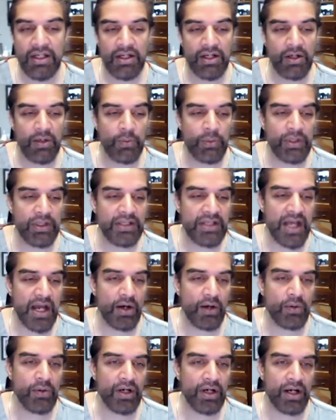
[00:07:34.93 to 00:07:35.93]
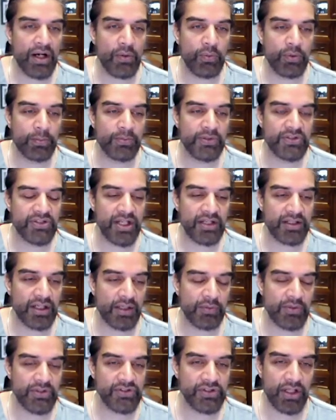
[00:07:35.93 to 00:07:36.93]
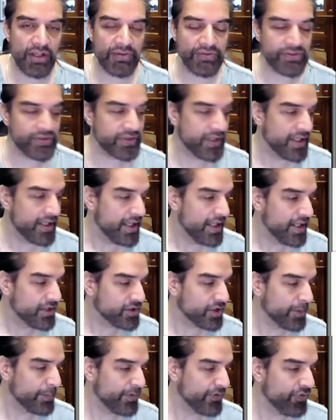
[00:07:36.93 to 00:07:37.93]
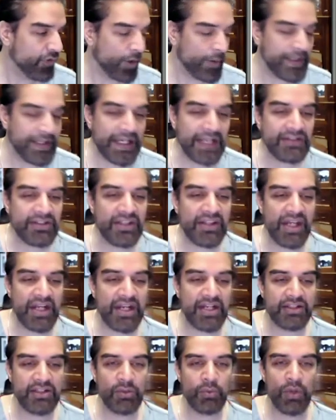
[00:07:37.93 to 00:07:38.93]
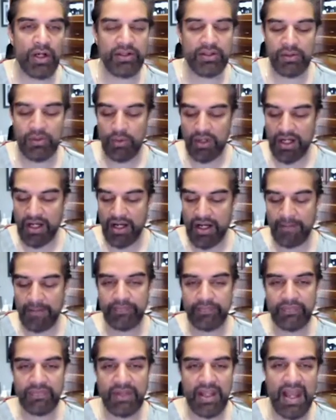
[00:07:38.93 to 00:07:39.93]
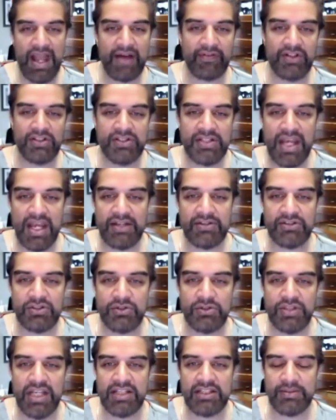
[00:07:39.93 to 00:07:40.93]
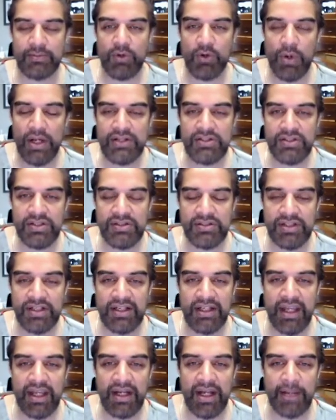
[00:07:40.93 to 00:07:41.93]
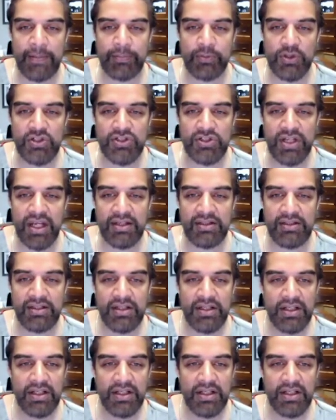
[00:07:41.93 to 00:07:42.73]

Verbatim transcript: we now uh, will present our results. So before we get to that, I did want to um, have a chance to take some questions. And again, I appreciate